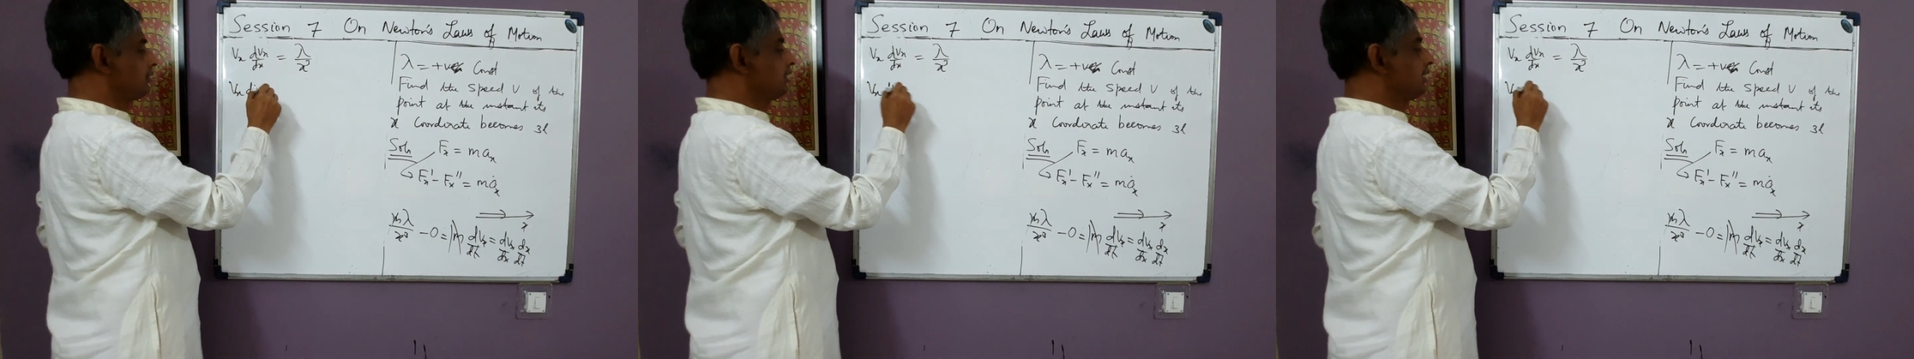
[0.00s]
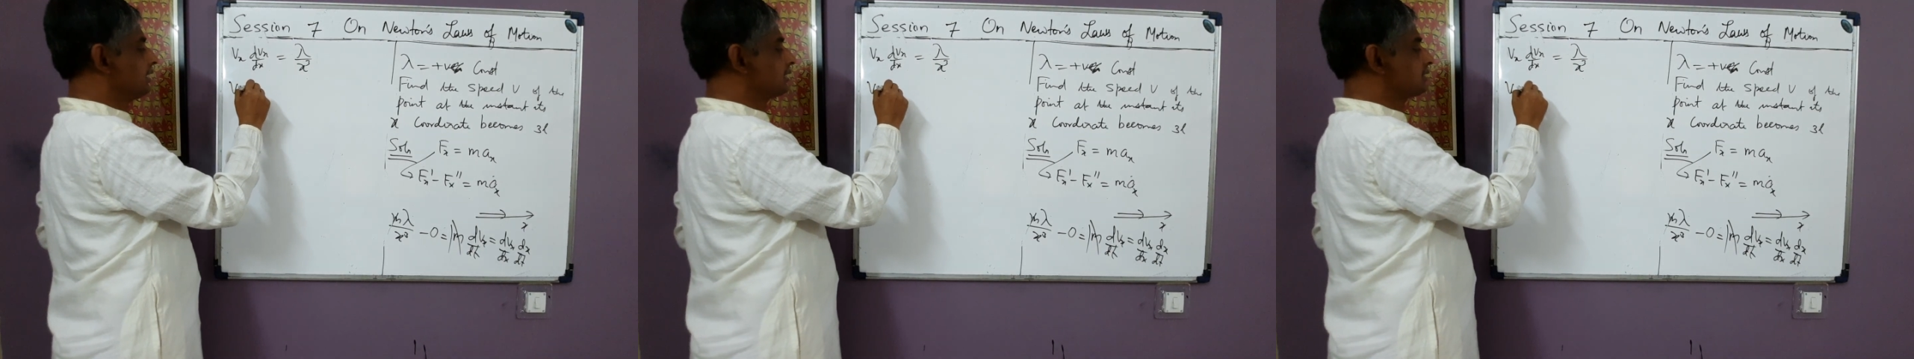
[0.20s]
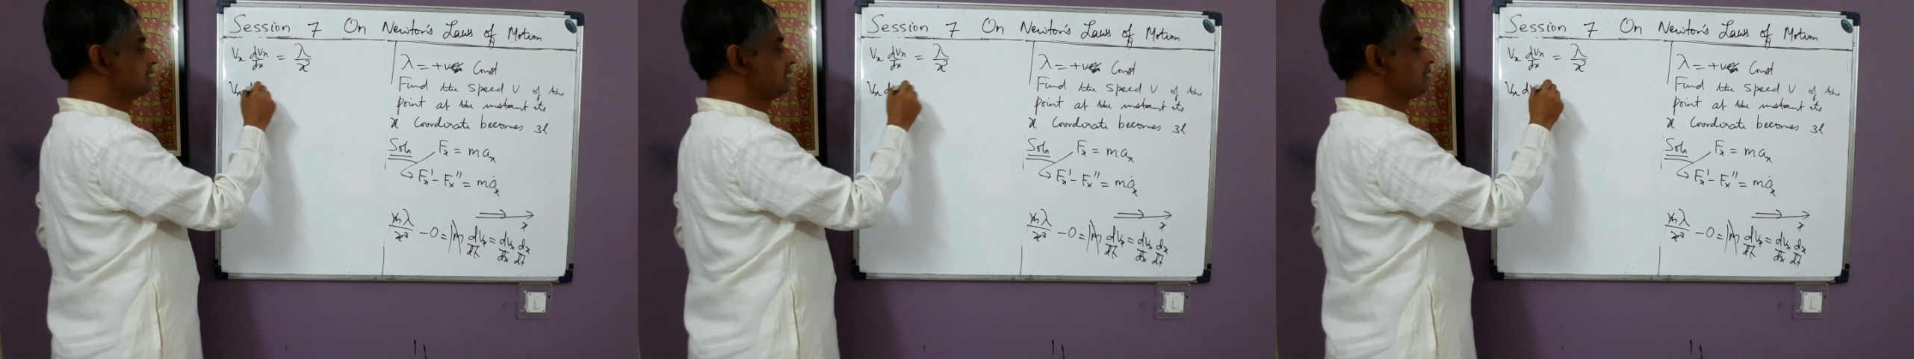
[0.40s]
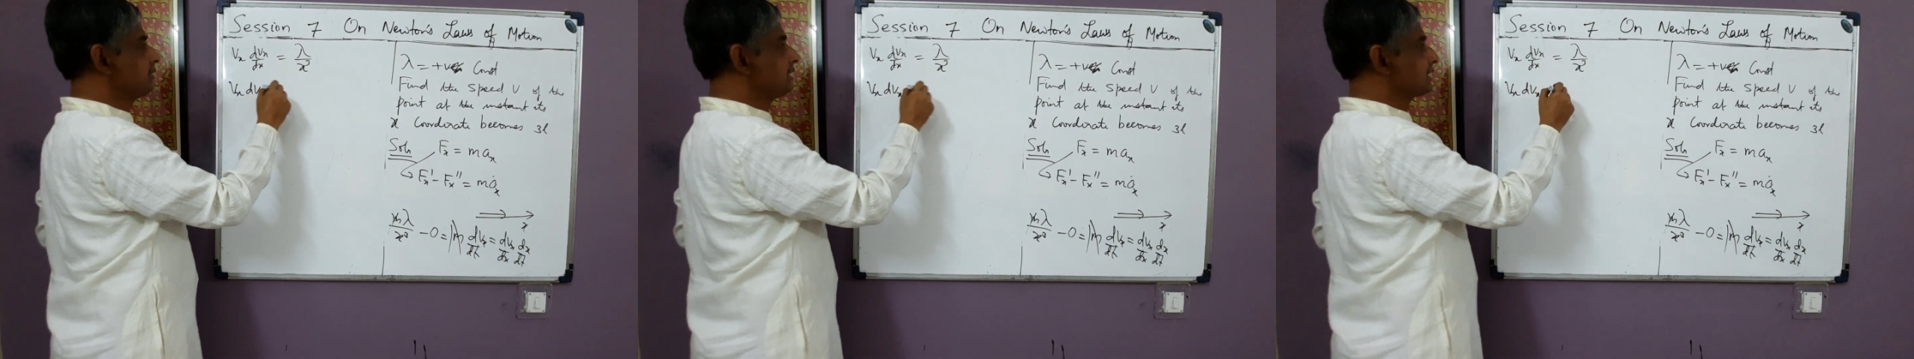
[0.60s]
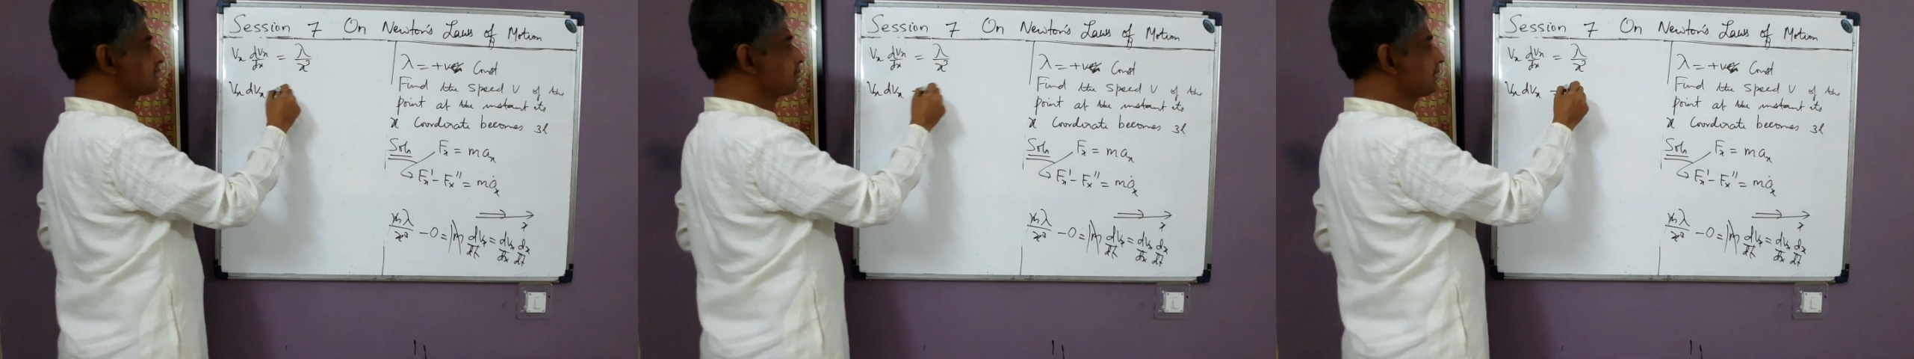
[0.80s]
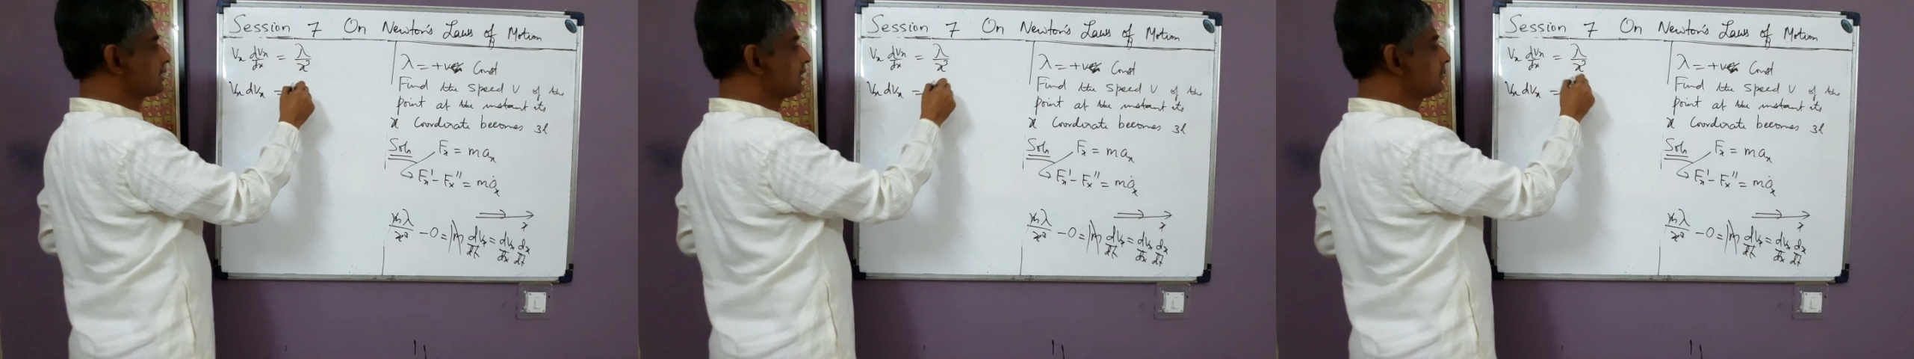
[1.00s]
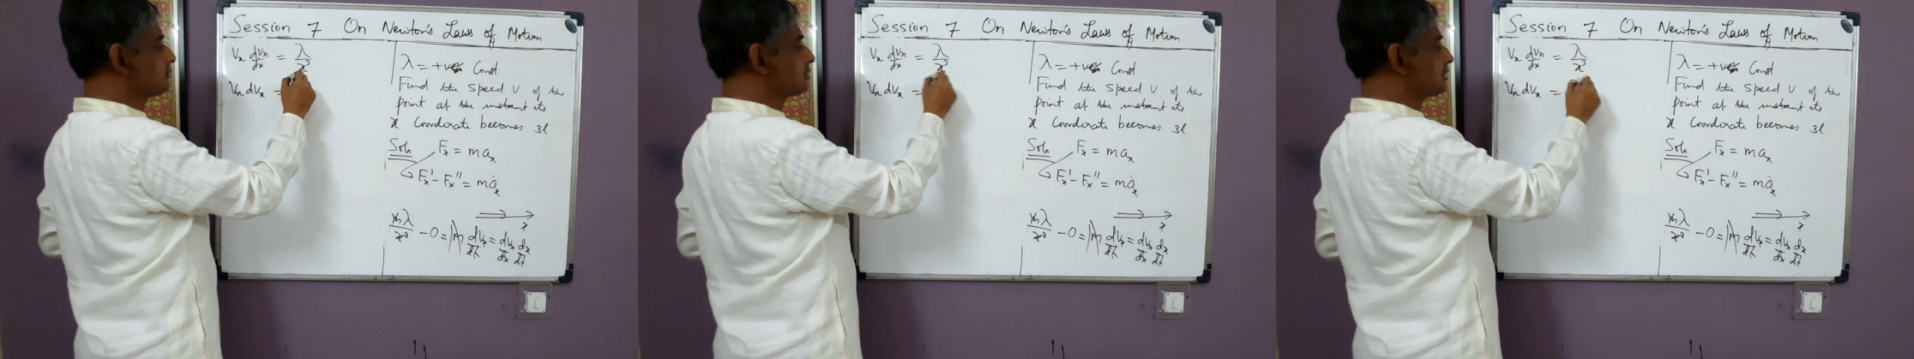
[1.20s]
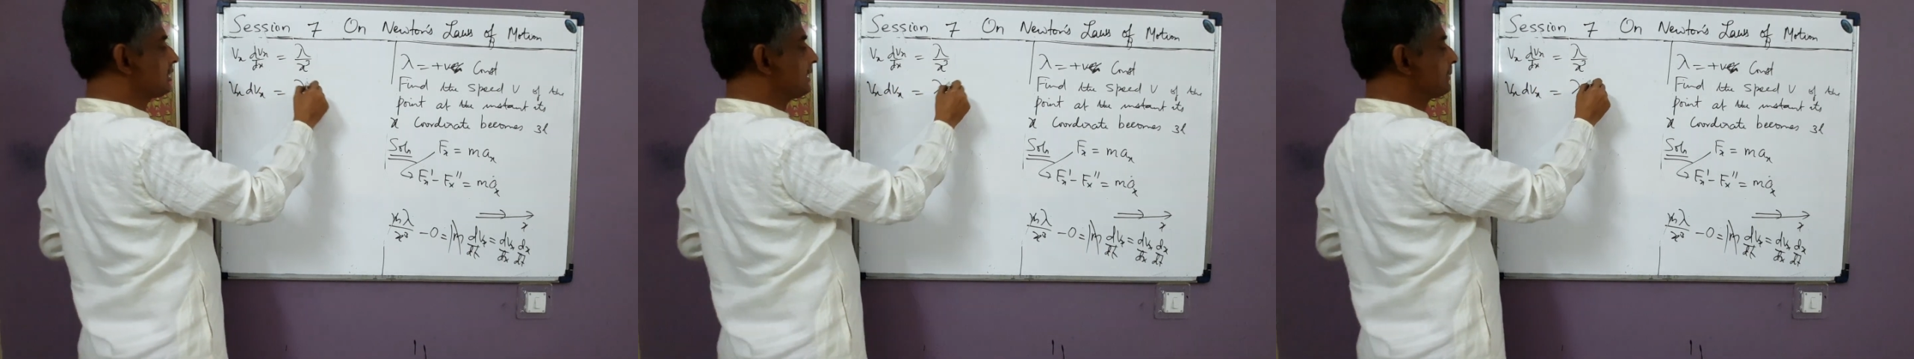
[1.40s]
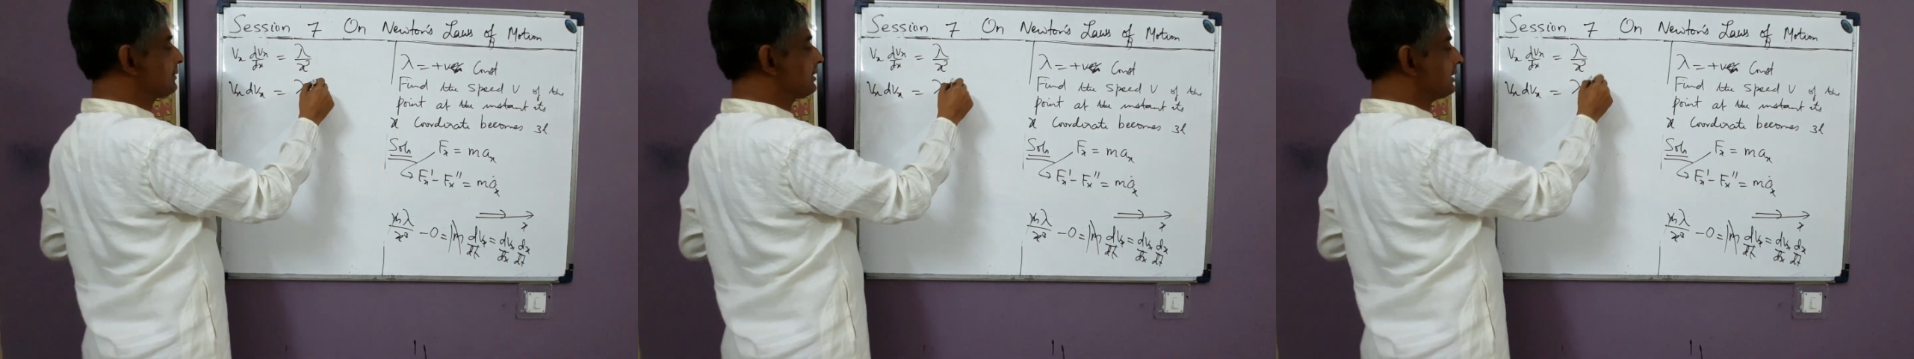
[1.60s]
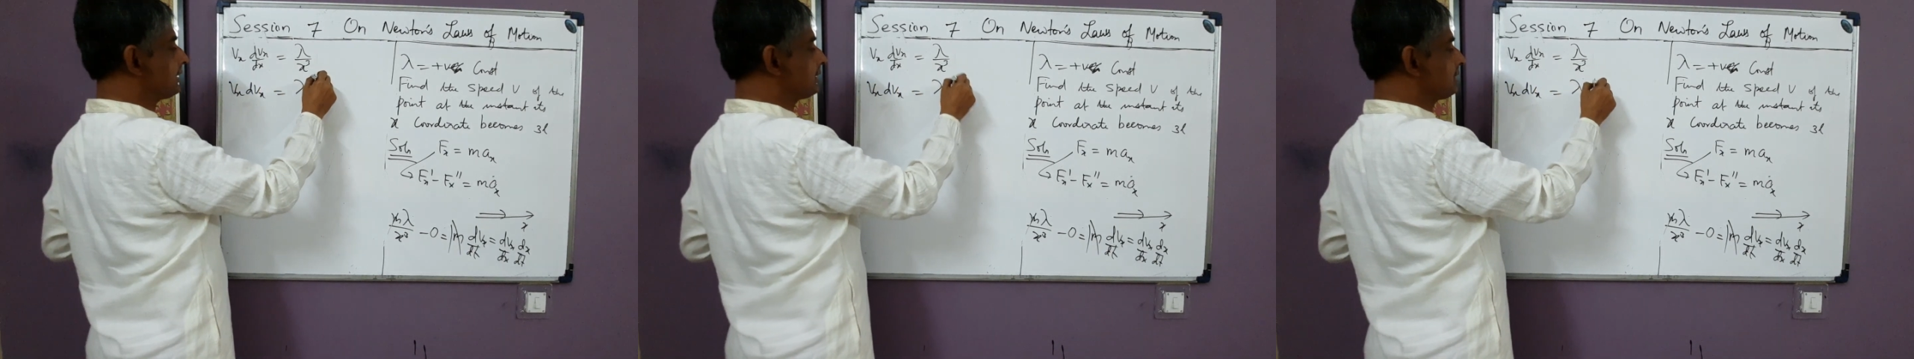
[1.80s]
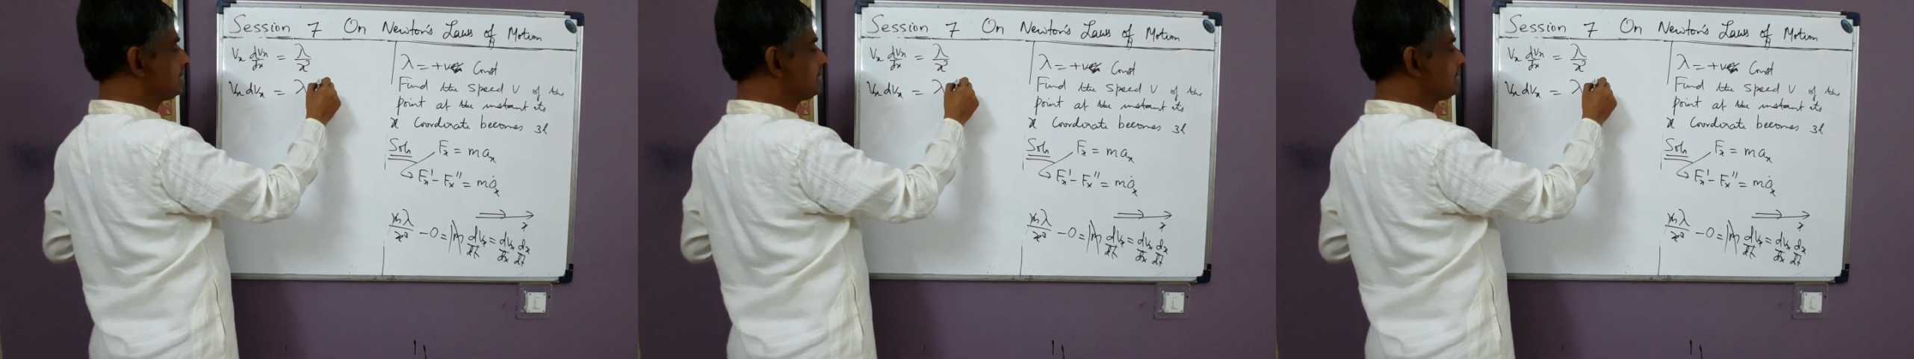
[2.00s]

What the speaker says: Vx dVx becomes lambda